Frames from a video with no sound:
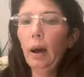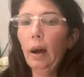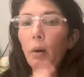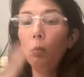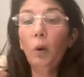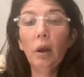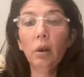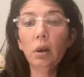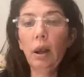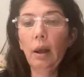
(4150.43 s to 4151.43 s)
We are
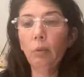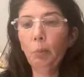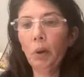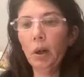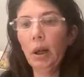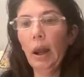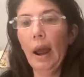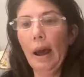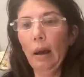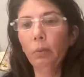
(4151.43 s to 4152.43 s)
going to have a party
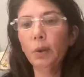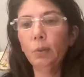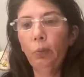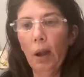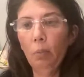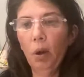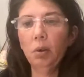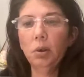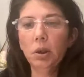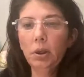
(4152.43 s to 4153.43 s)
after 500.